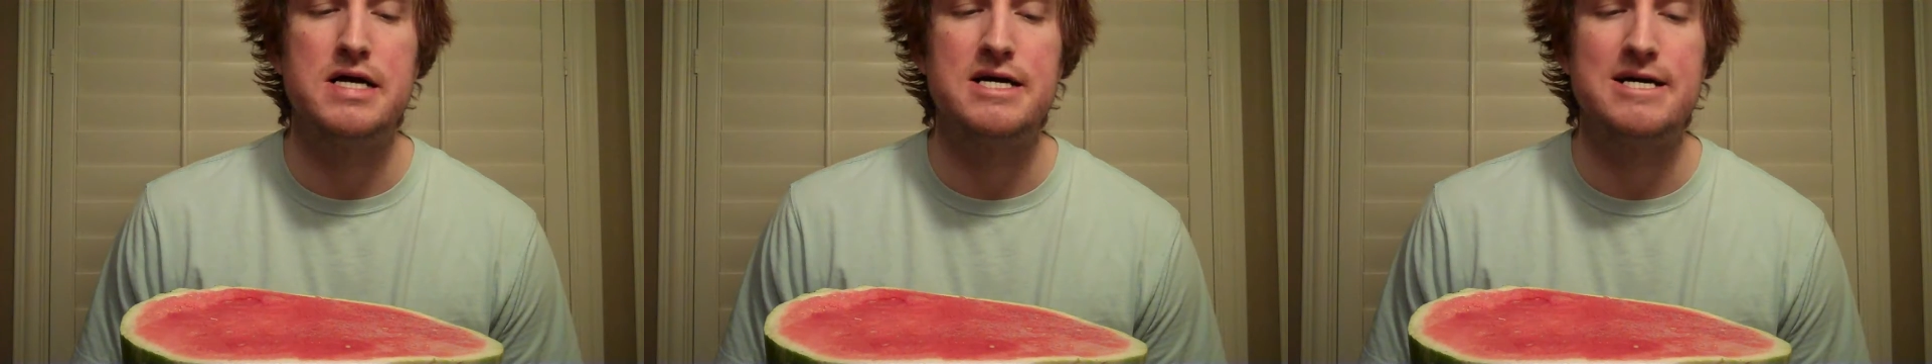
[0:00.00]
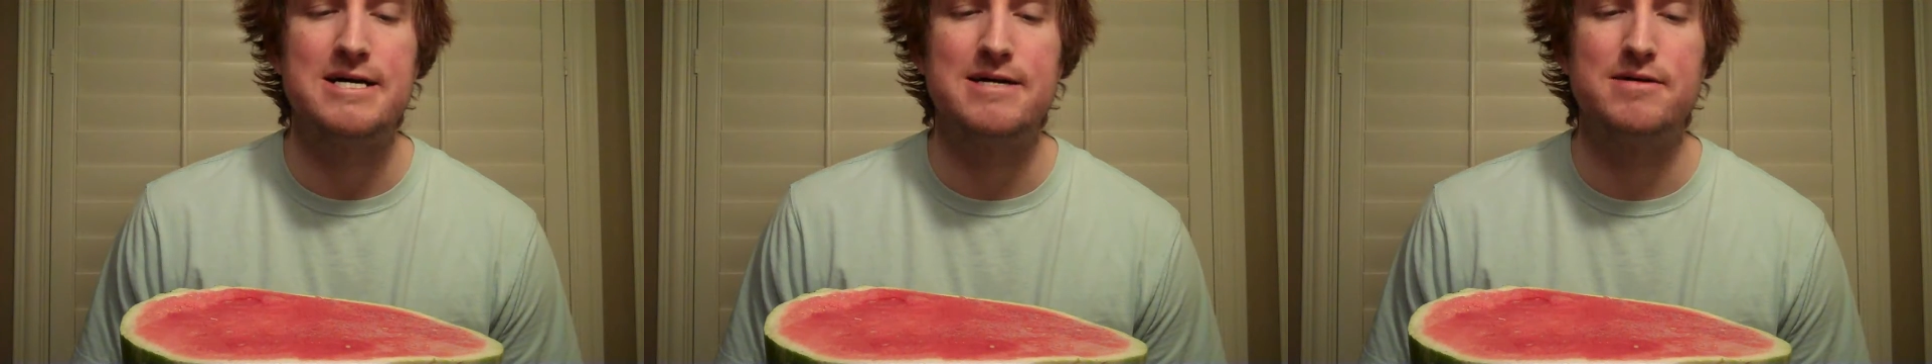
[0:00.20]

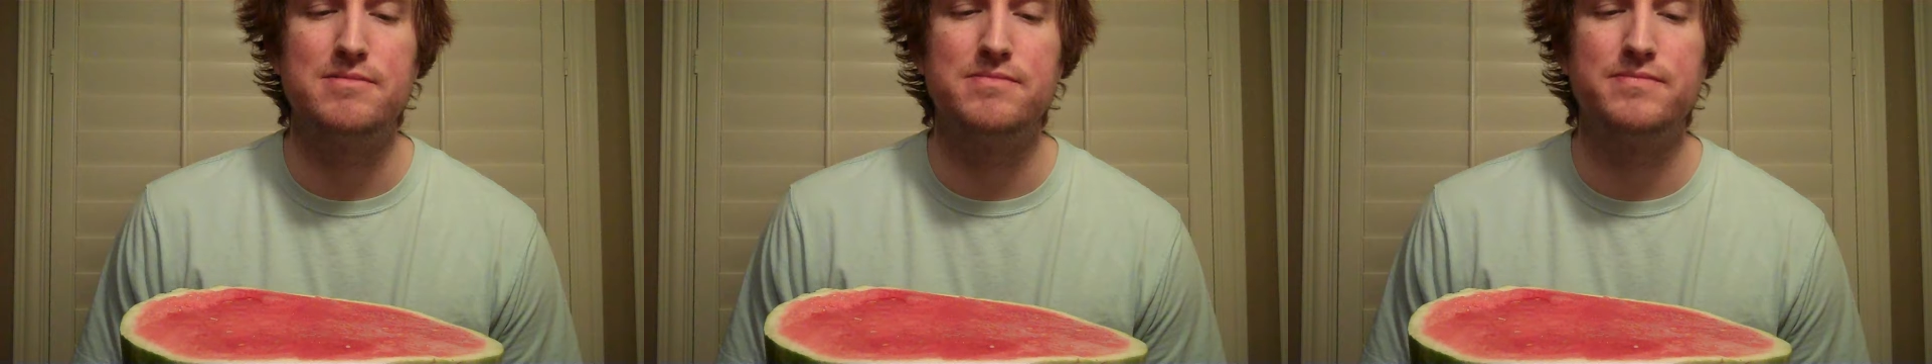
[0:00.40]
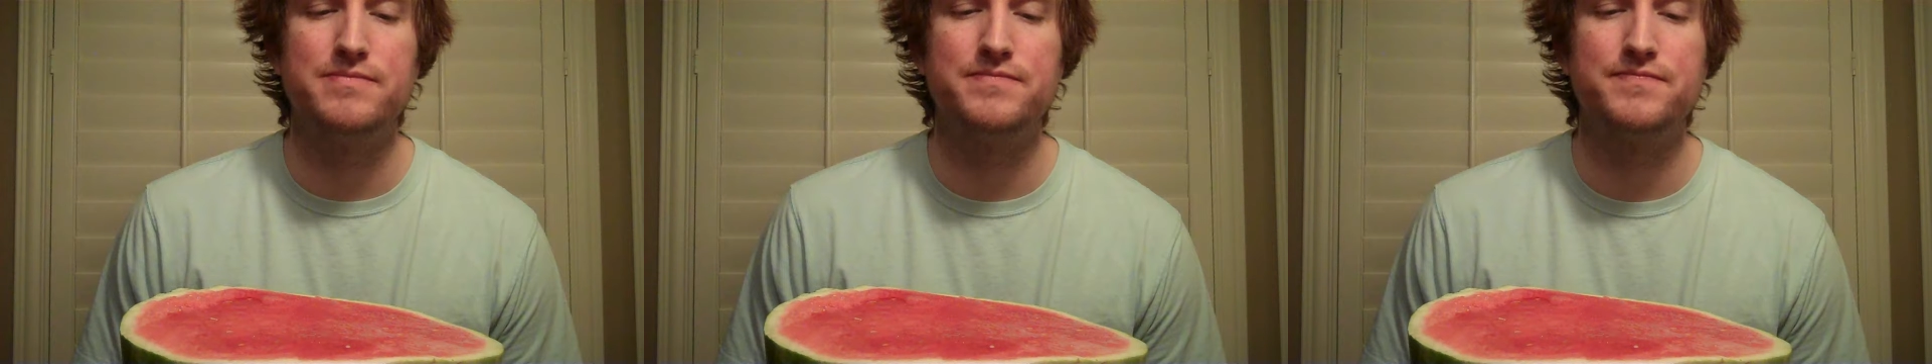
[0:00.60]

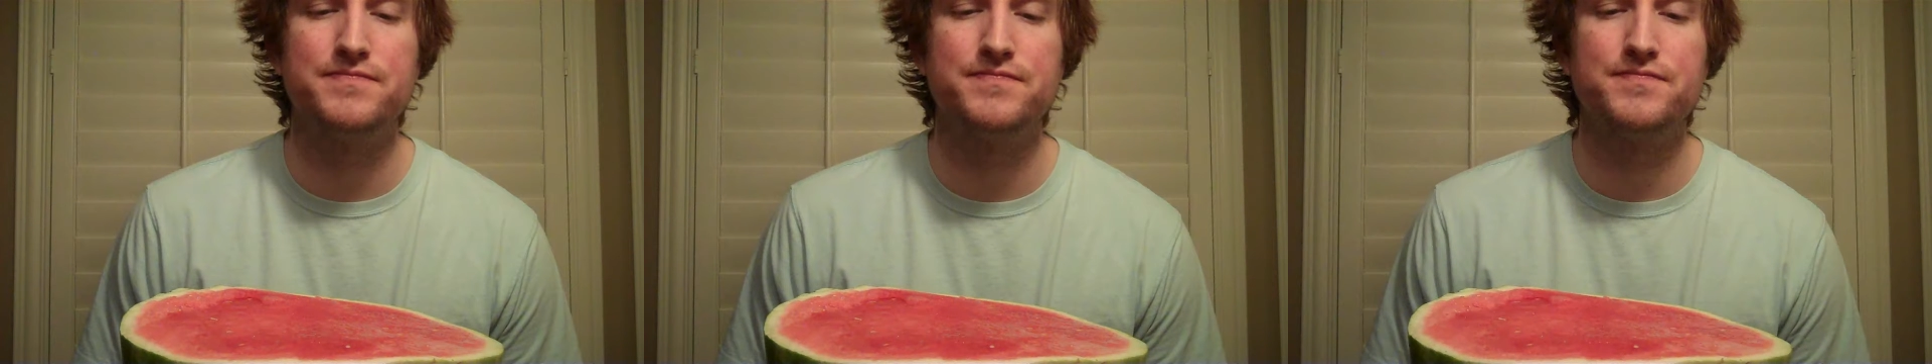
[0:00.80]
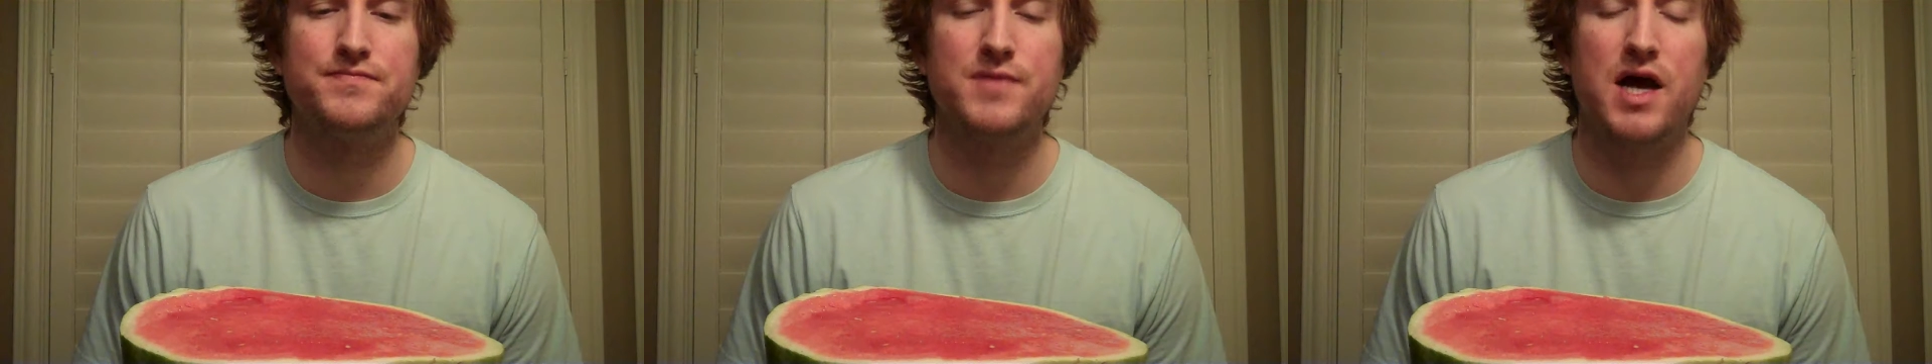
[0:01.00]

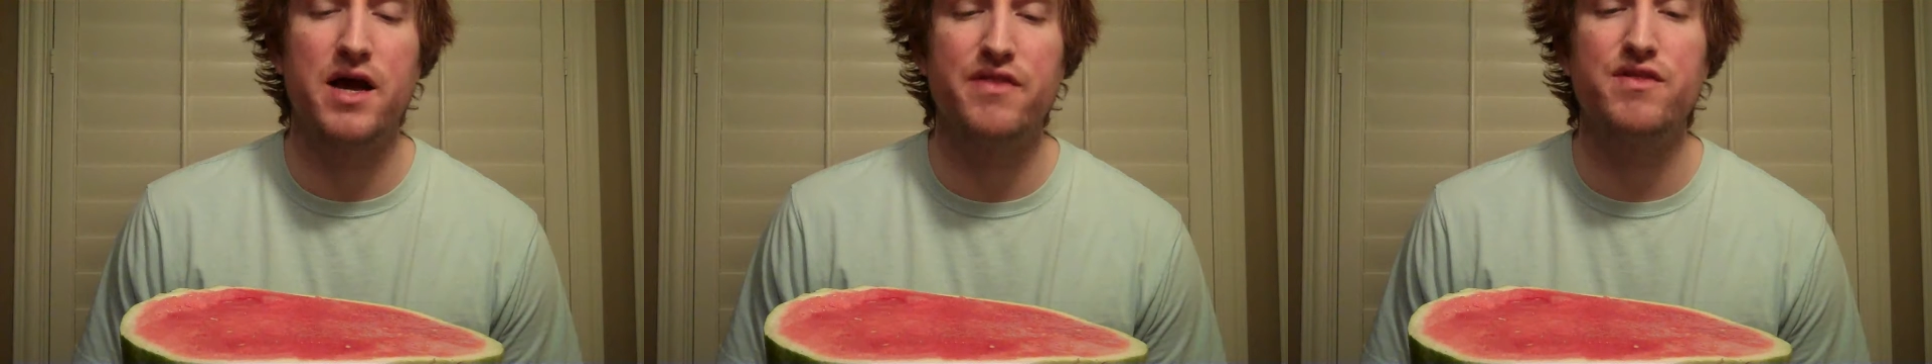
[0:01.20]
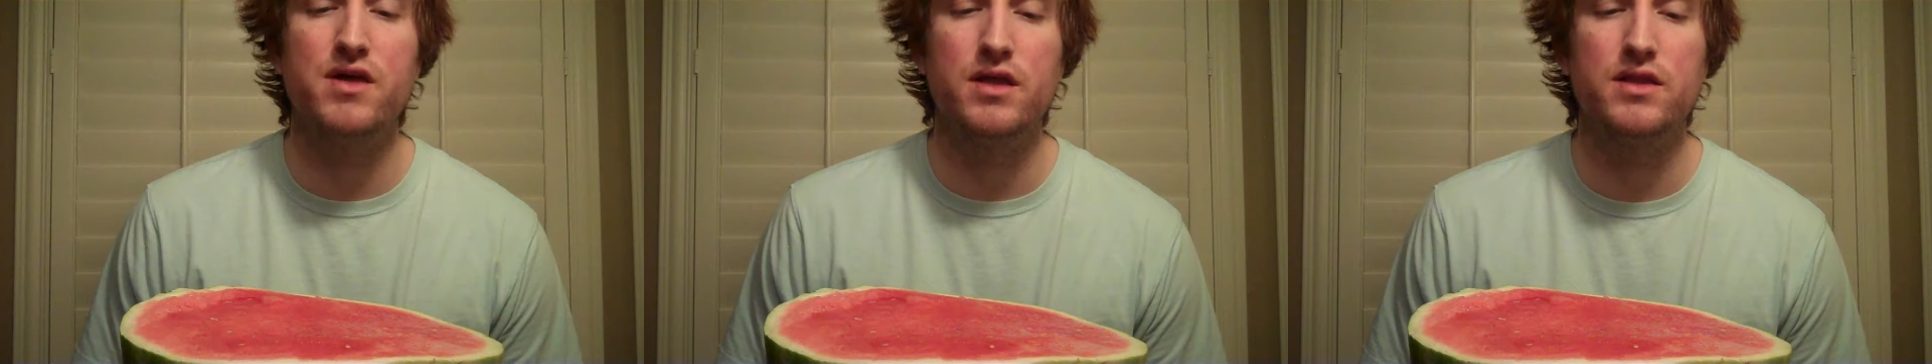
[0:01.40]

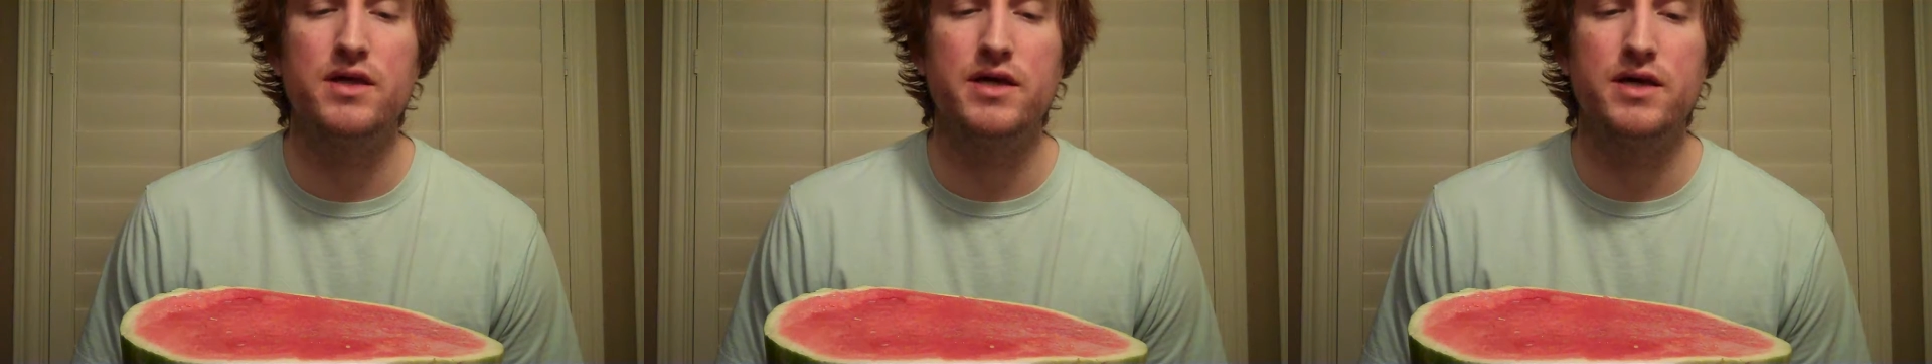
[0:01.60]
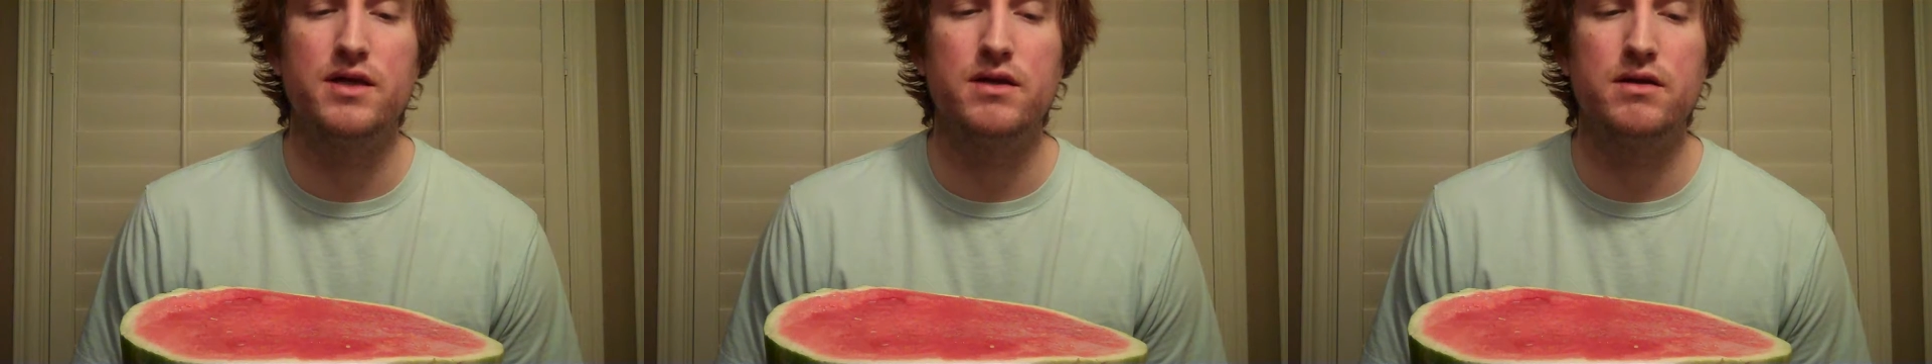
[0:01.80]
I think
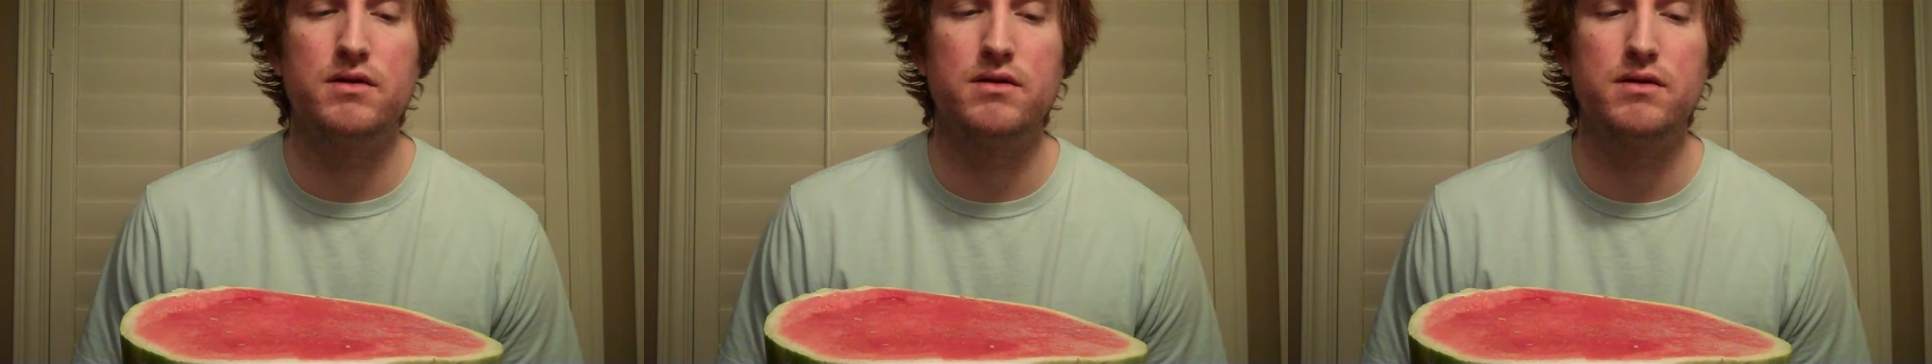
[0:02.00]
that